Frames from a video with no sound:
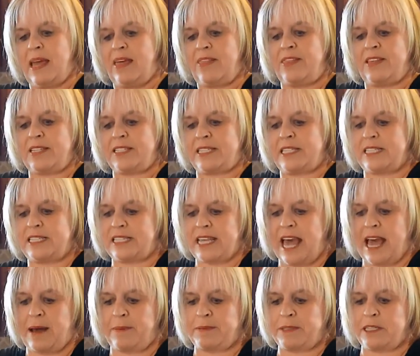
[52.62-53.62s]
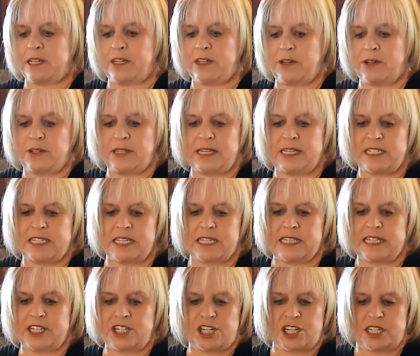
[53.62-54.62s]
This is absolutely
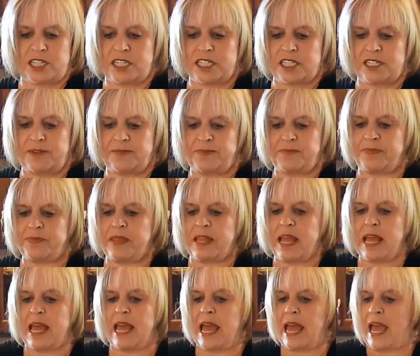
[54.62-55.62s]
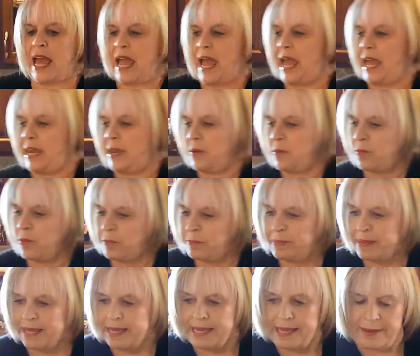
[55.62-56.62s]
delicious, and it will
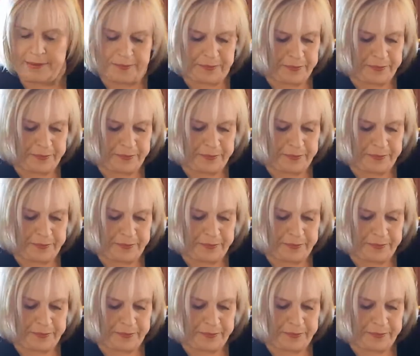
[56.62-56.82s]
be